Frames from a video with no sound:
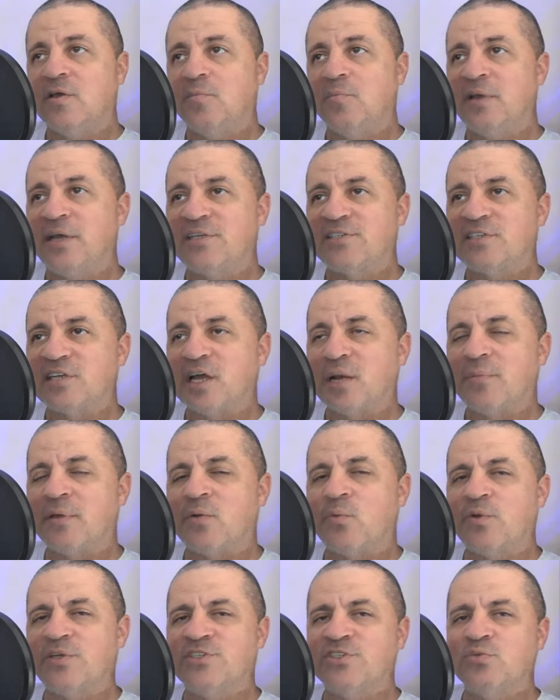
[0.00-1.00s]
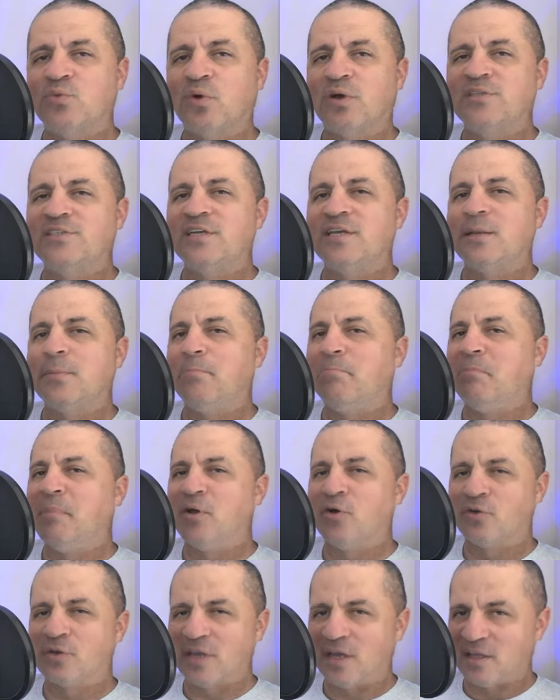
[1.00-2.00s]
picks it up and rich swann didn't
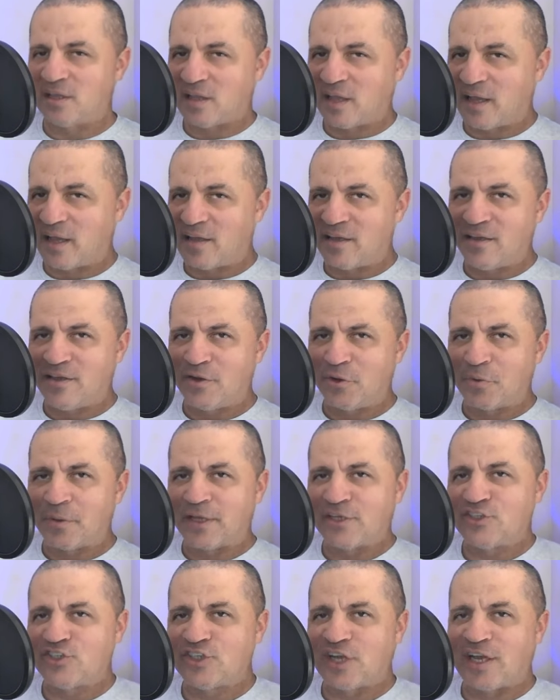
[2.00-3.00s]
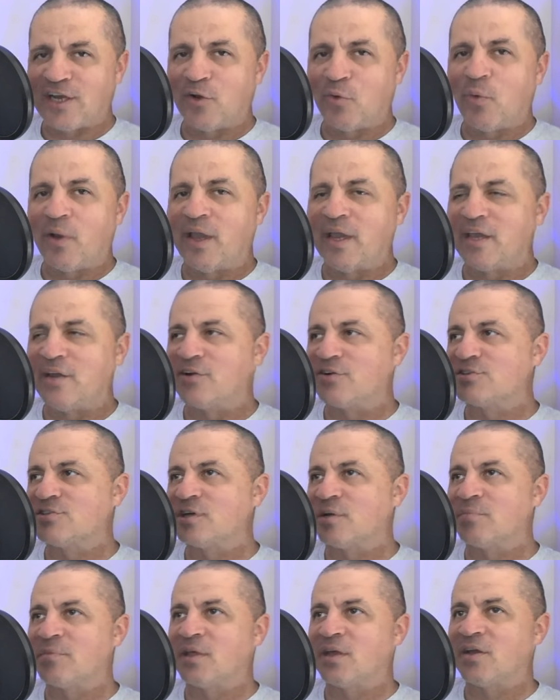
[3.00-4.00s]
milk it like you know like shayna wayne or
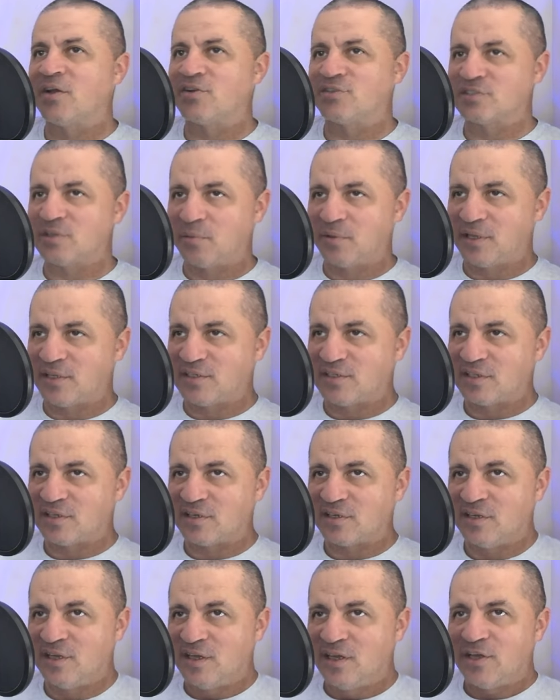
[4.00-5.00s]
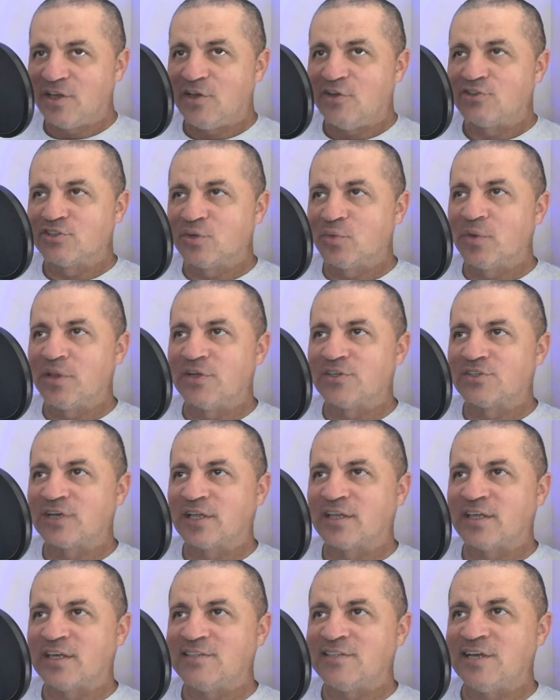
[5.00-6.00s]
something or some of these usually when there's
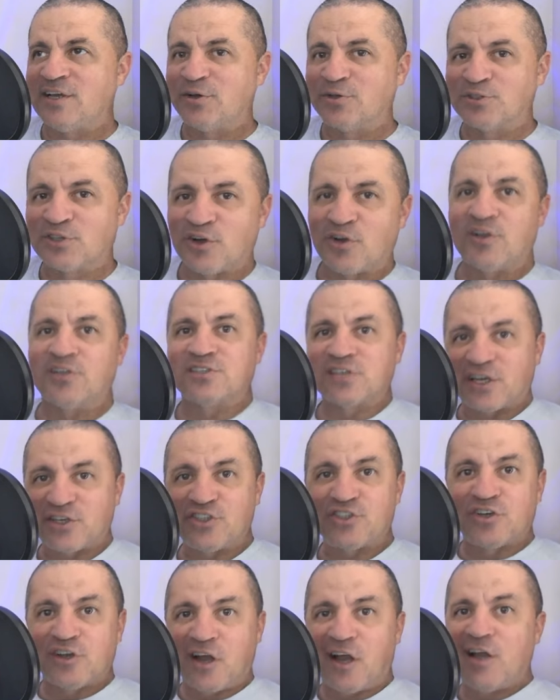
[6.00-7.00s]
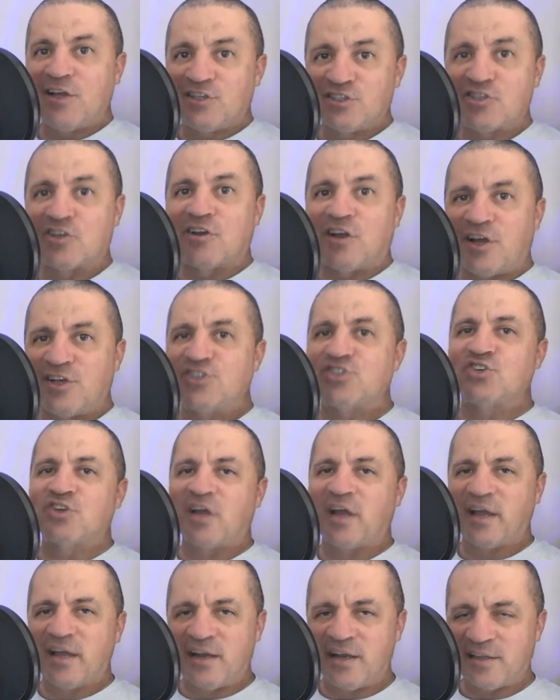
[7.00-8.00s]
like these heel turn, it's like, should I, should I, should
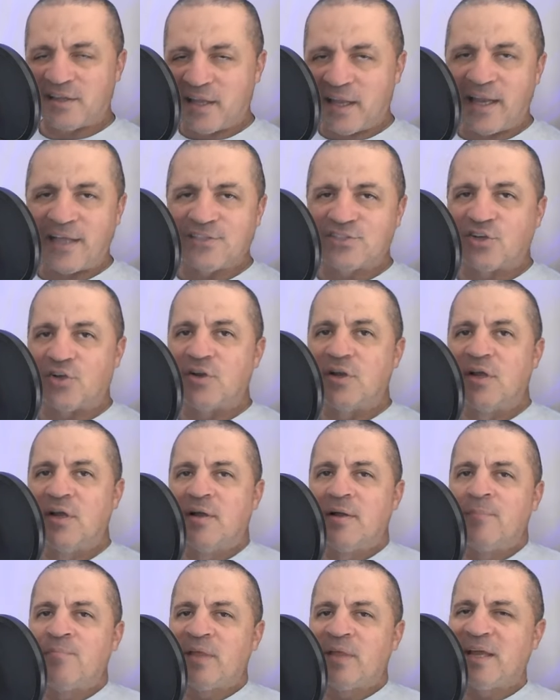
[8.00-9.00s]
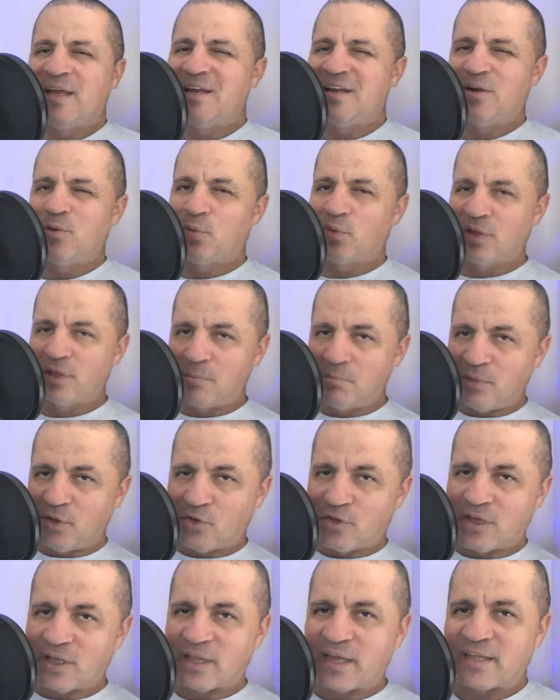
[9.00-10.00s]
I? And then, then he turned. He didn't really
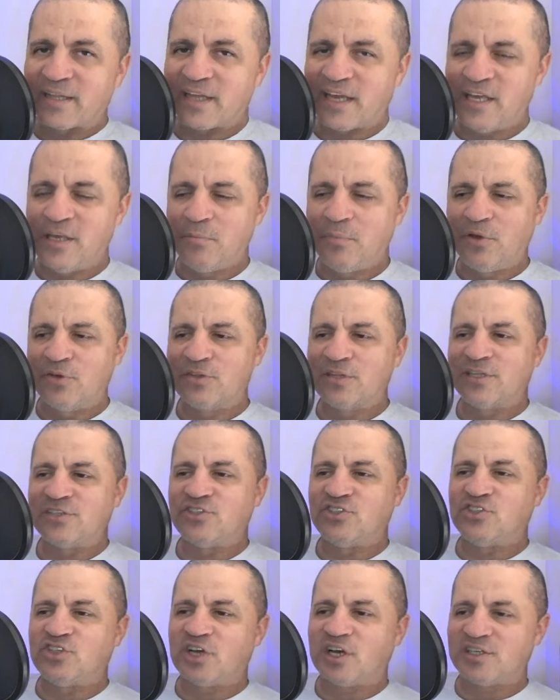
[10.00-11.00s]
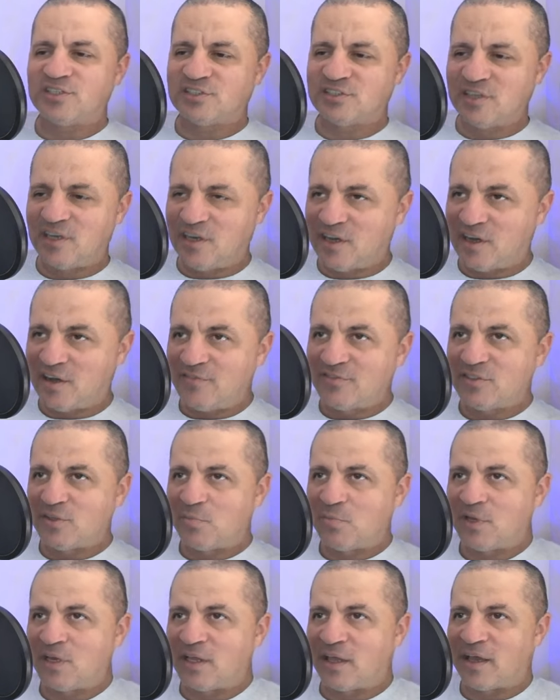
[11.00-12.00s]
milk it like that. He milked it just enough to
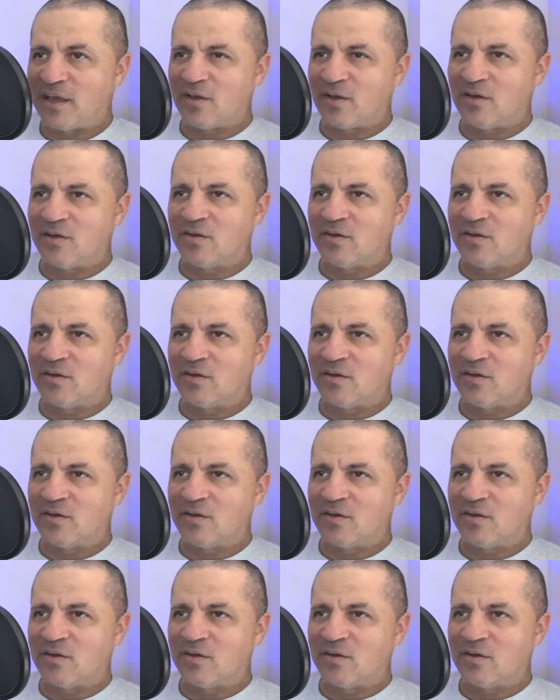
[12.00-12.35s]
be like,